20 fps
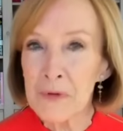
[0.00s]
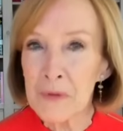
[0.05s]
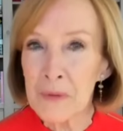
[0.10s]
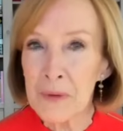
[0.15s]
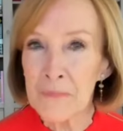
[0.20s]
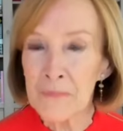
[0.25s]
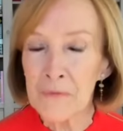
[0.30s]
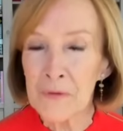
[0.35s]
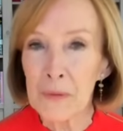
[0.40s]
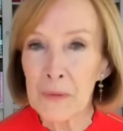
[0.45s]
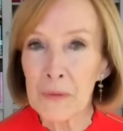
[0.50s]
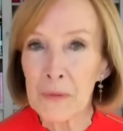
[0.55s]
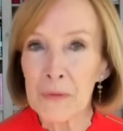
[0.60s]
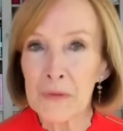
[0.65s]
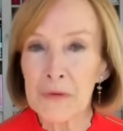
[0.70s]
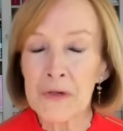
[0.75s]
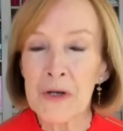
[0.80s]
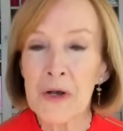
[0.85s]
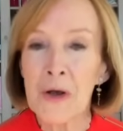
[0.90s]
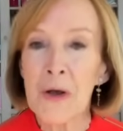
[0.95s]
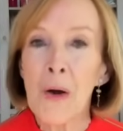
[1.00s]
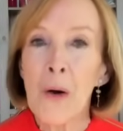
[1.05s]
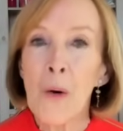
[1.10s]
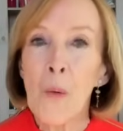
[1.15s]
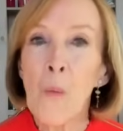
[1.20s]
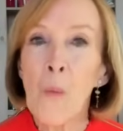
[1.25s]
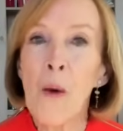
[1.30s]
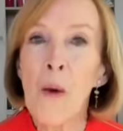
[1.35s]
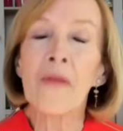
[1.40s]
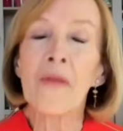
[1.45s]
Trump voters,
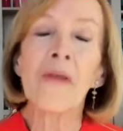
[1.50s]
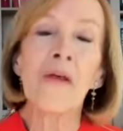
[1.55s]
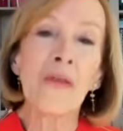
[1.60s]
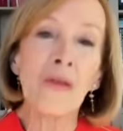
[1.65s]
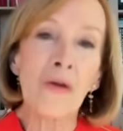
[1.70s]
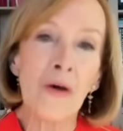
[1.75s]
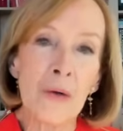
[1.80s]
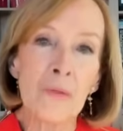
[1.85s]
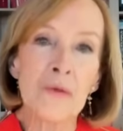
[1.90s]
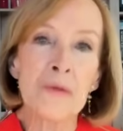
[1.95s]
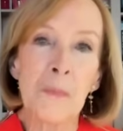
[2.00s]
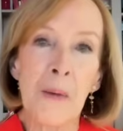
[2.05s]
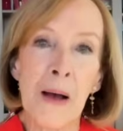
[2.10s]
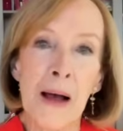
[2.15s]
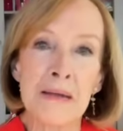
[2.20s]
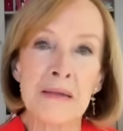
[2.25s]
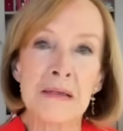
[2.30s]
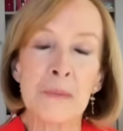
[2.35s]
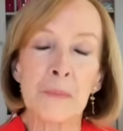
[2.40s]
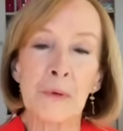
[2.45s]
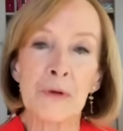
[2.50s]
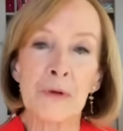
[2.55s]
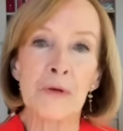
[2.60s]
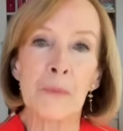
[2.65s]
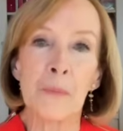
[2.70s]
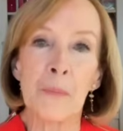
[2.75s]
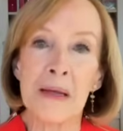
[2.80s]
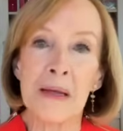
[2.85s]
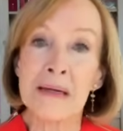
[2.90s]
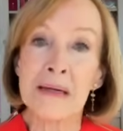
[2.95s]
whether they thought it was possible
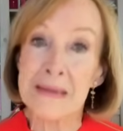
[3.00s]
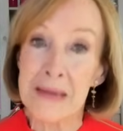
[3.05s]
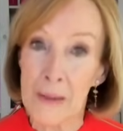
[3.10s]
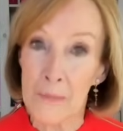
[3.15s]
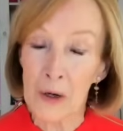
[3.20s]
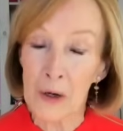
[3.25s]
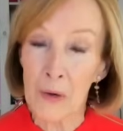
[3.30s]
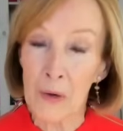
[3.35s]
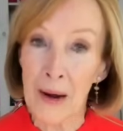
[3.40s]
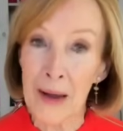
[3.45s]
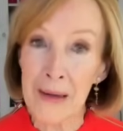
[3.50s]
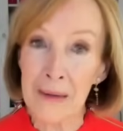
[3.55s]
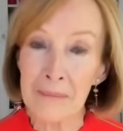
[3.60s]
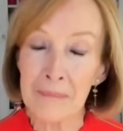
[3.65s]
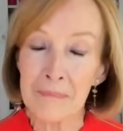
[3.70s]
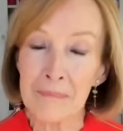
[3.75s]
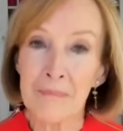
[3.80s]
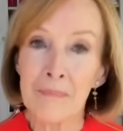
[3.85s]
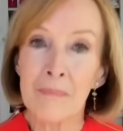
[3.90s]
to be a Democrat